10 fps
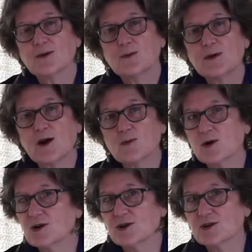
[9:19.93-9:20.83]
We are
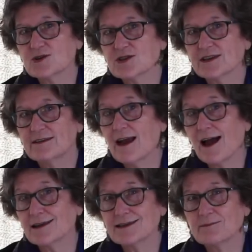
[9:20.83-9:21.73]
workers,
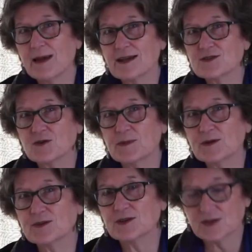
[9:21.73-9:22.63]
not master
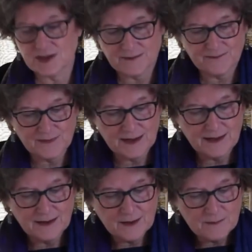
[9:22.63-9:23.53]
builders,
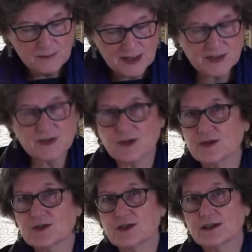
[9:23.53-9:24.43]

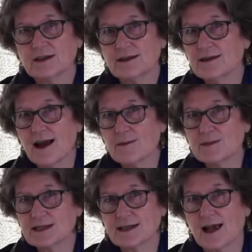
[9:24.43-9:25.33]
ministers, not
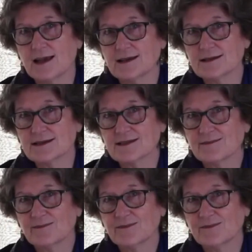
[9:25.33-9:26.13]
messiahs.